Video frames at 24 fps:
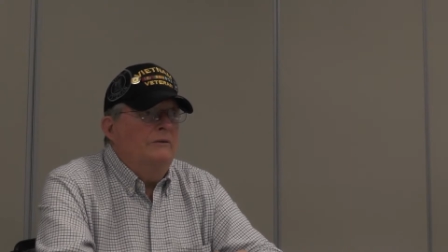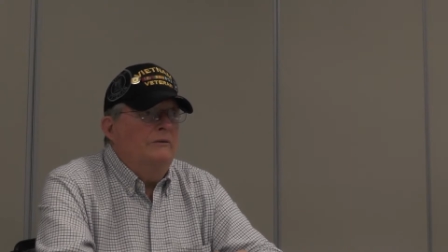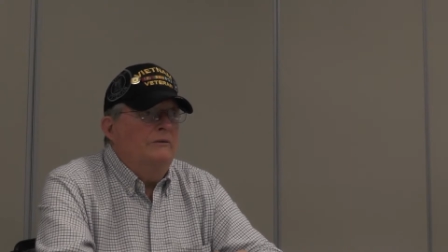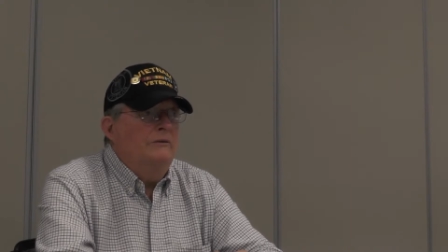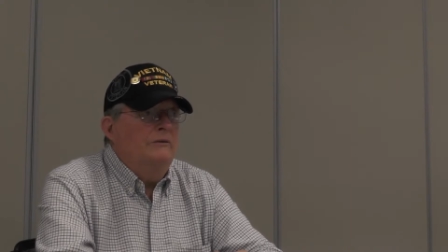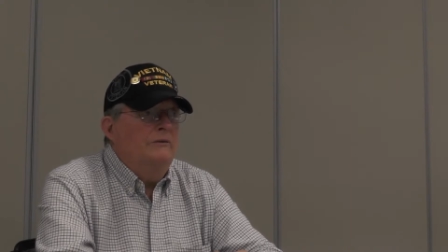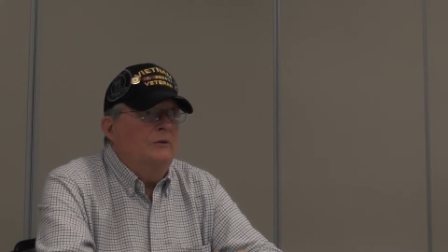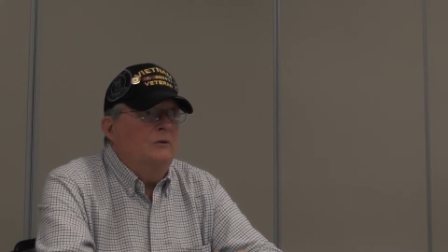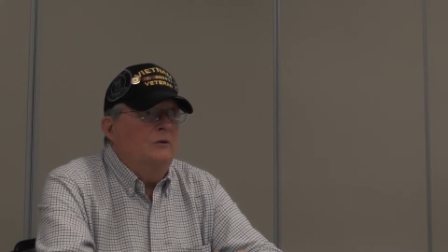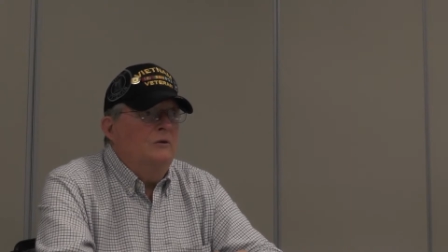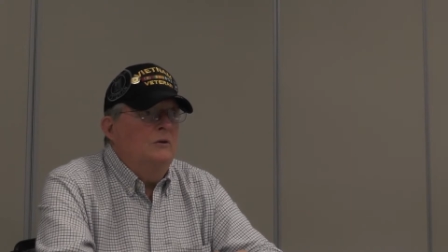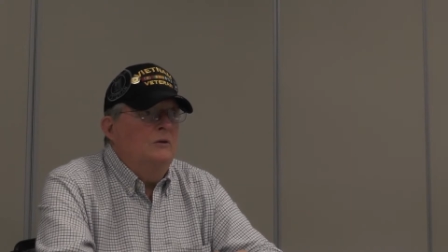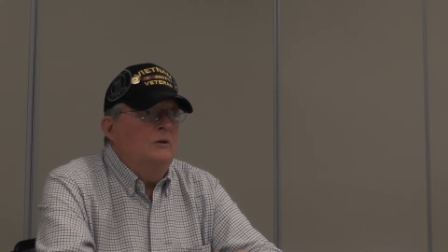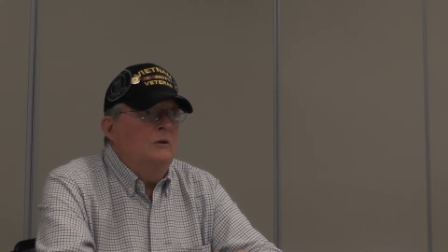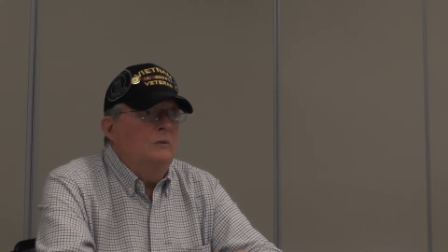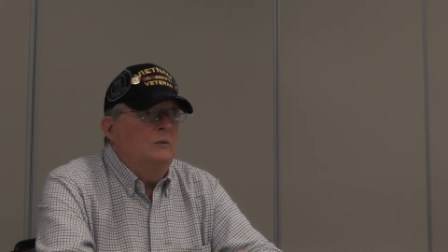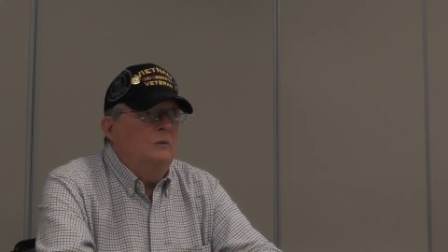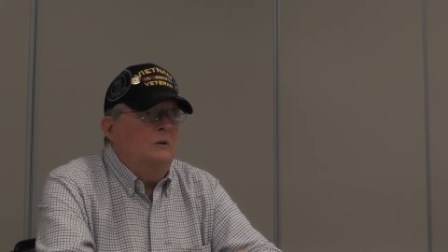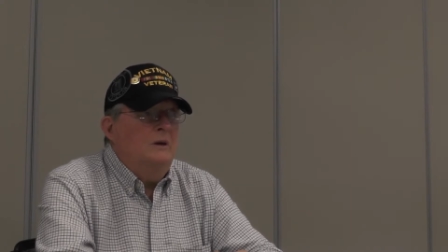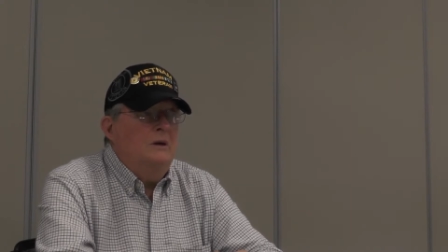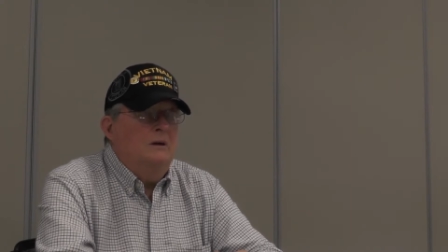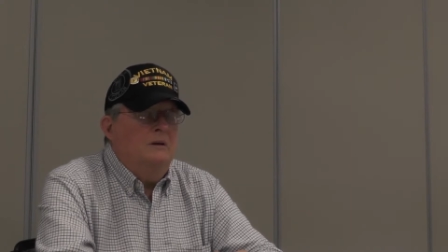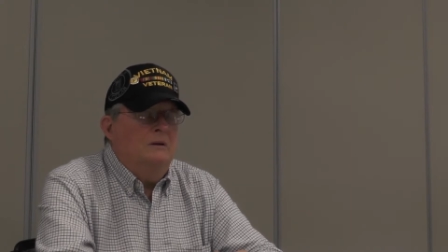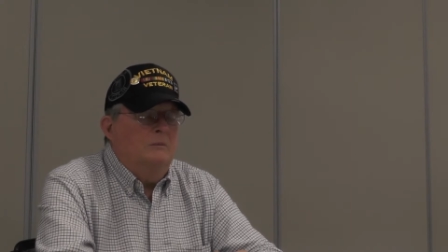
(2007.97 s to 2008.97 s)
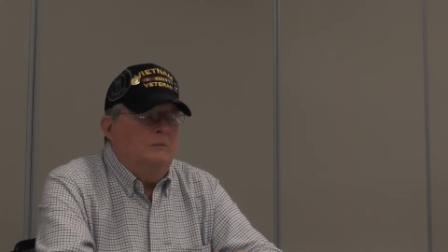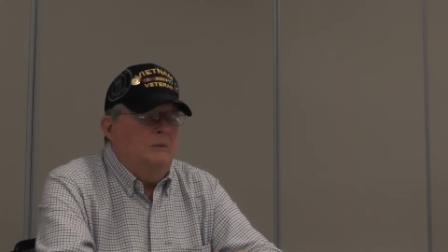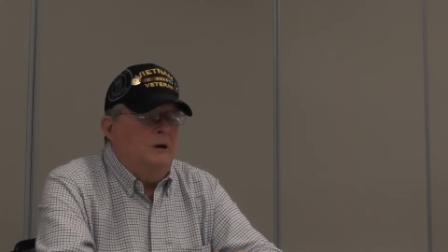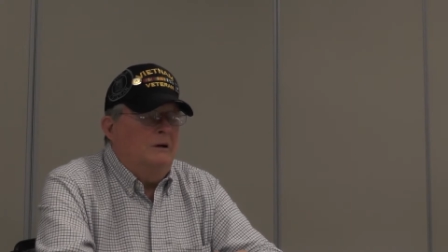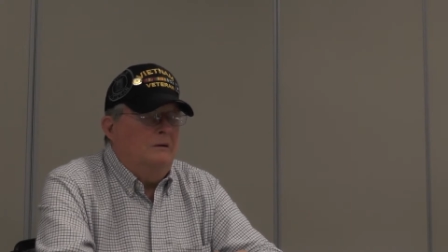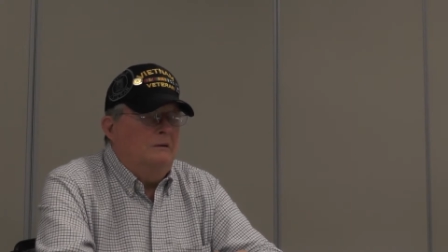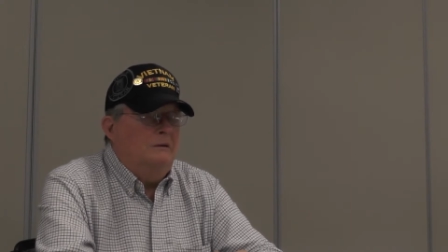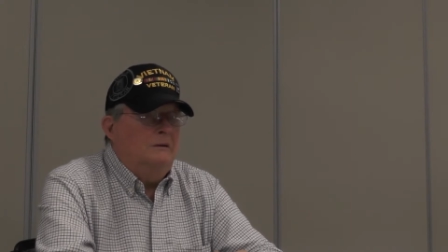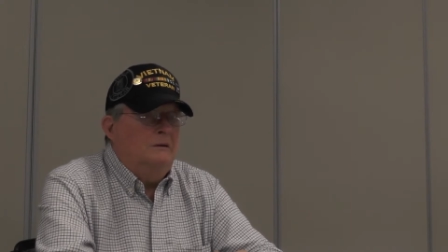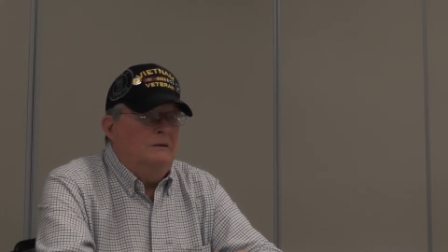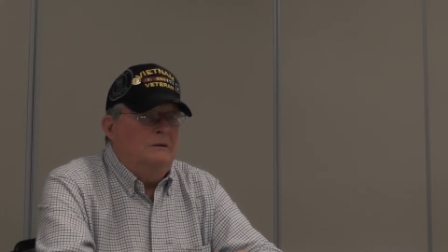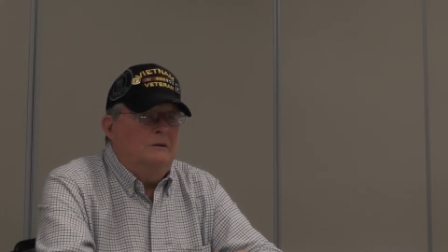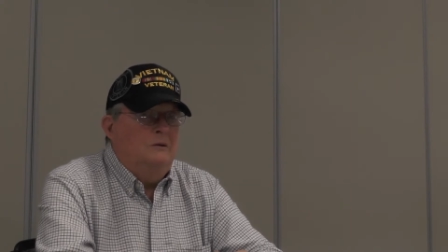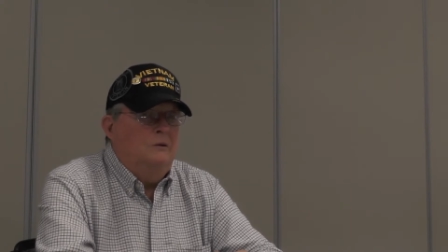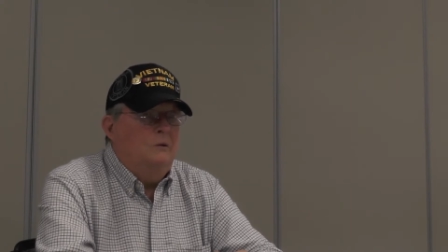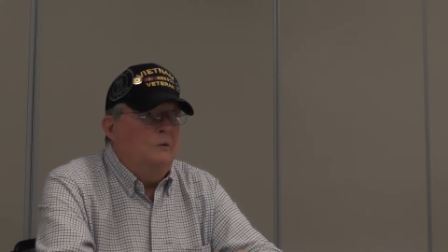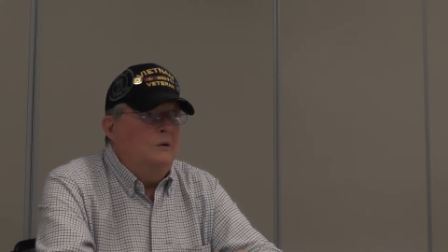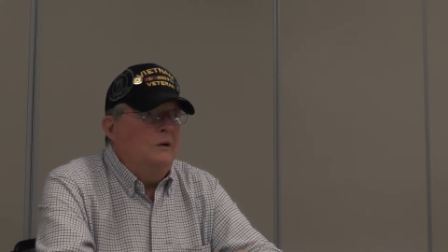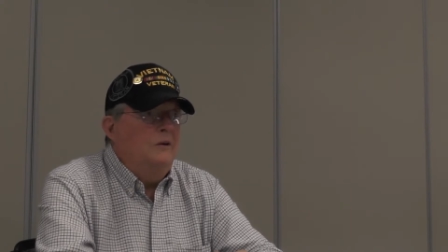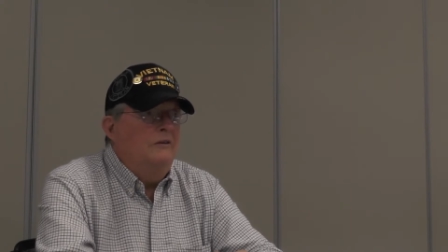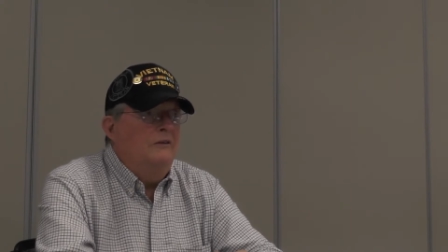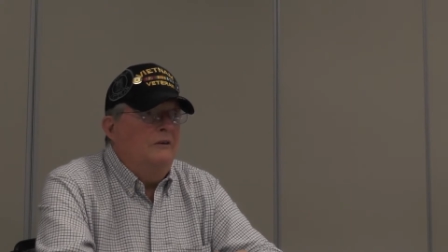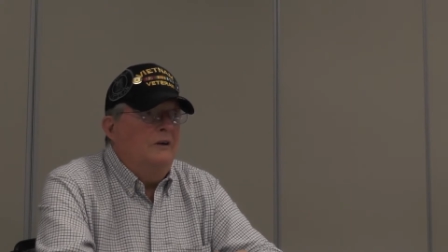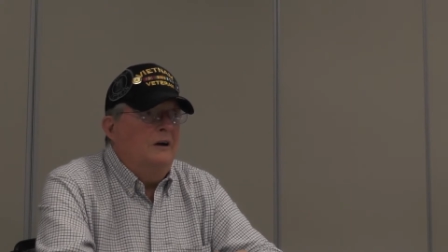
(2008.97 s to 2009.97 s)
flew into him, killed about
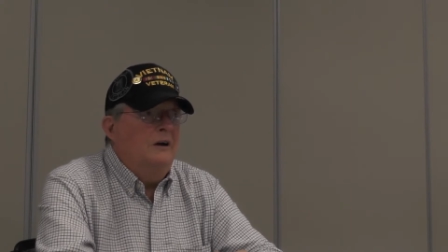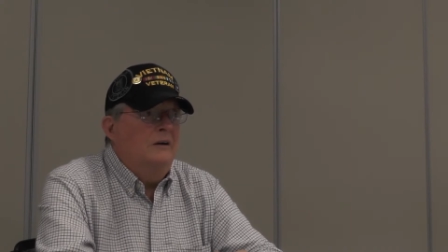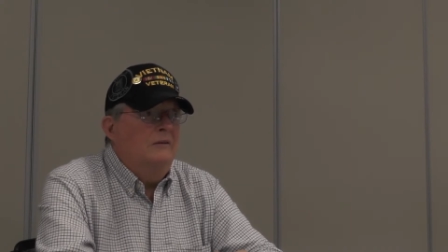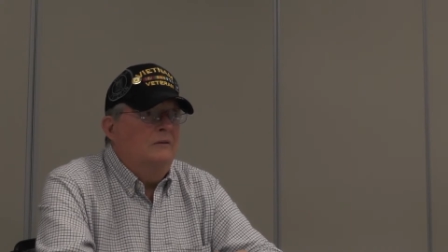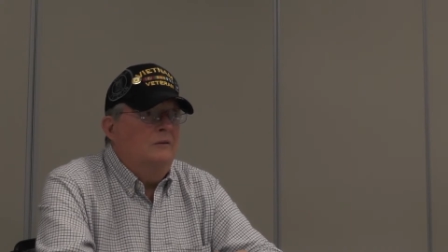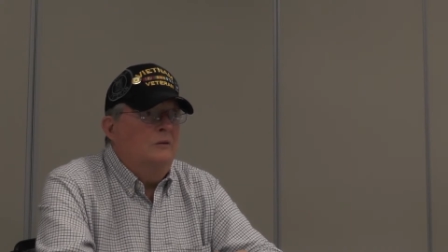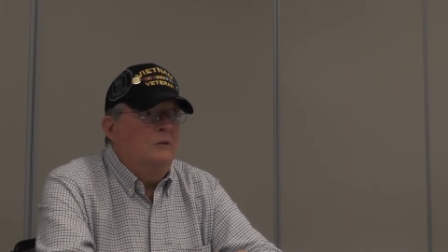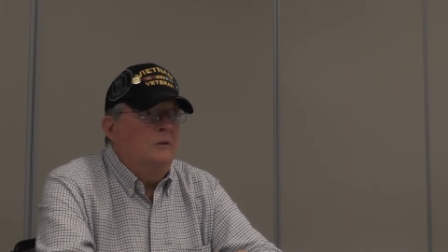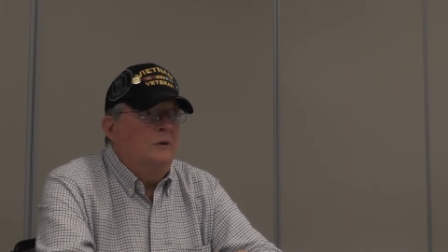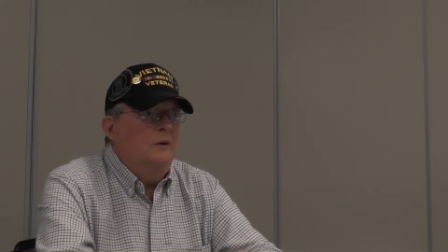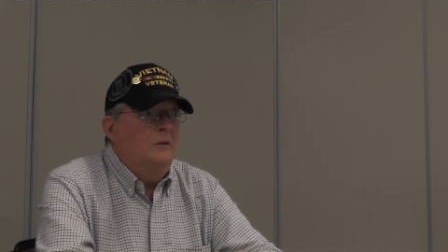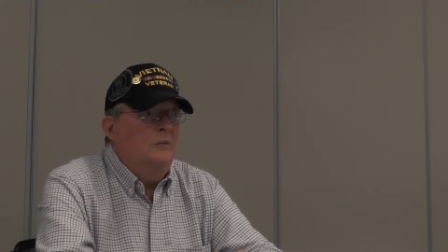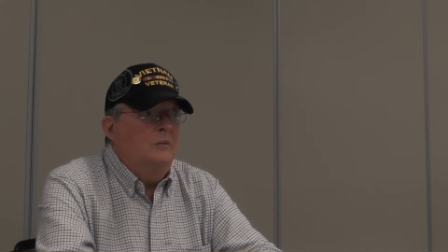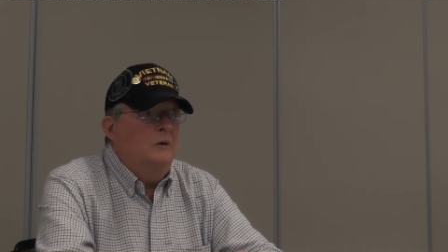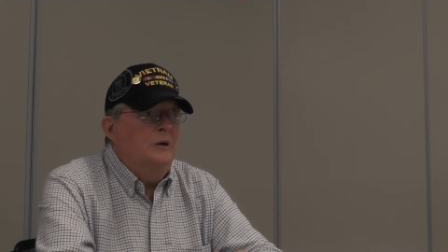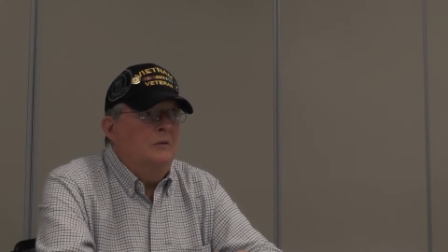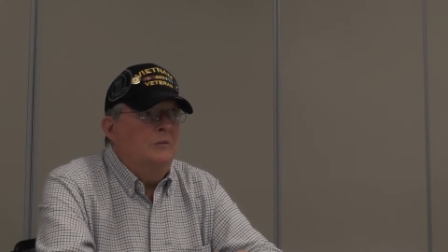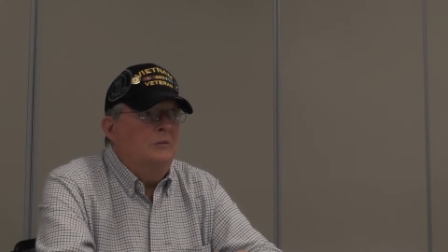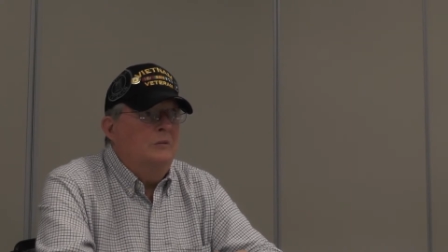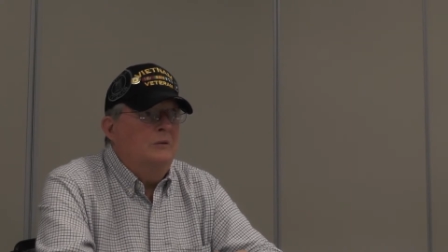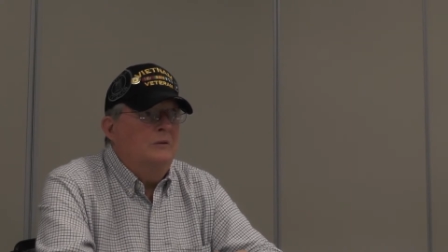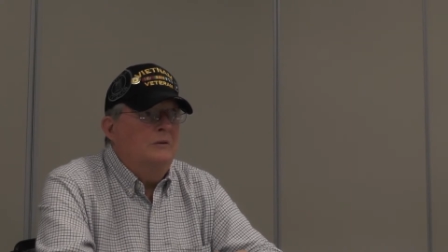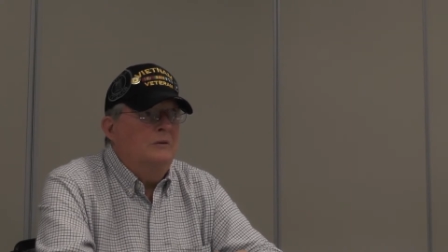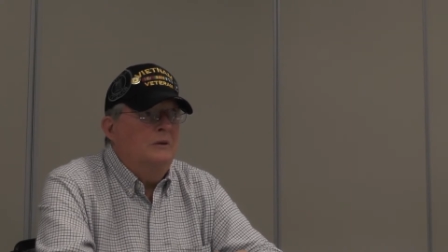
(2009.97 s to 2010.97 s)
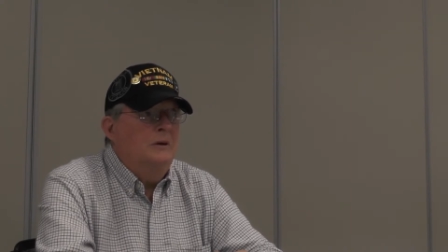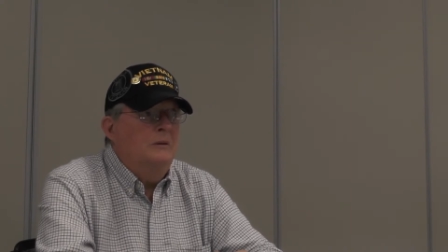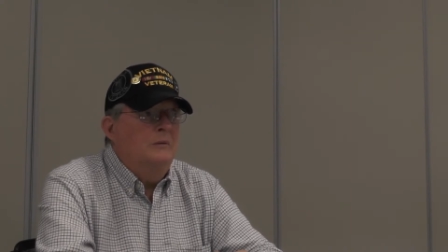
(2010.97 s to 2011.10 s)
25, 20 people.